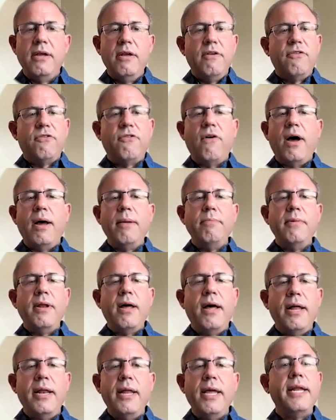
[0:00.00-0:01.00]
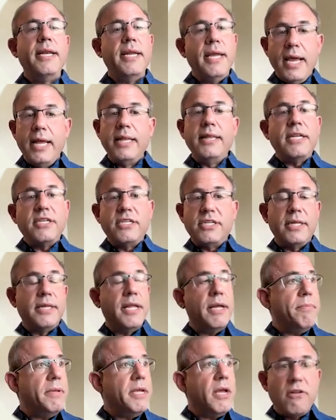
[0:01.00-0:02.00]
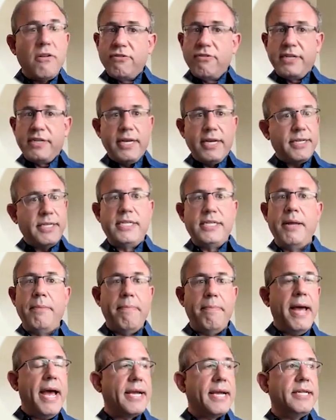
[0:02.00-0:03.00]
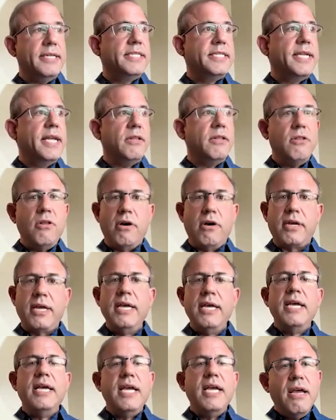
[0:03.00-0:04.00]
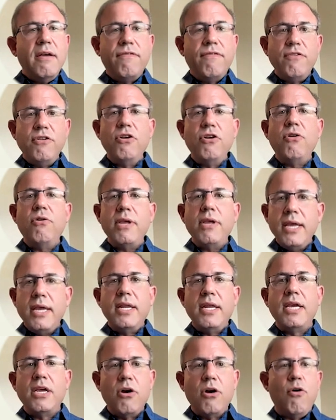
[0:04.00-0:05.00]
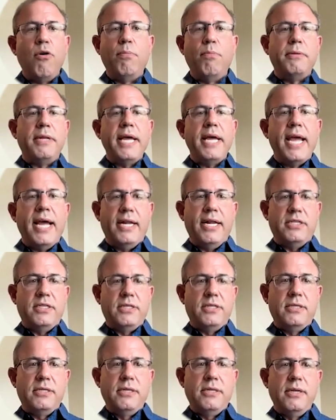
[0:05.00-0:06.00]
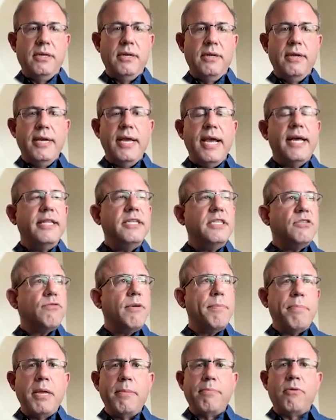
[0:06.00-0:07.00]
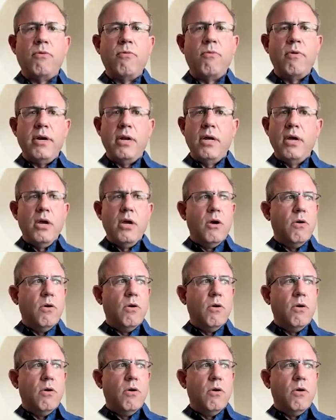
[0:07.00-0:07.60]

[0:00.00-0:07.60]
So I'm not, and, and let's let me also take a step back and say, look, if you're eating whole plants, and this is what people are worried.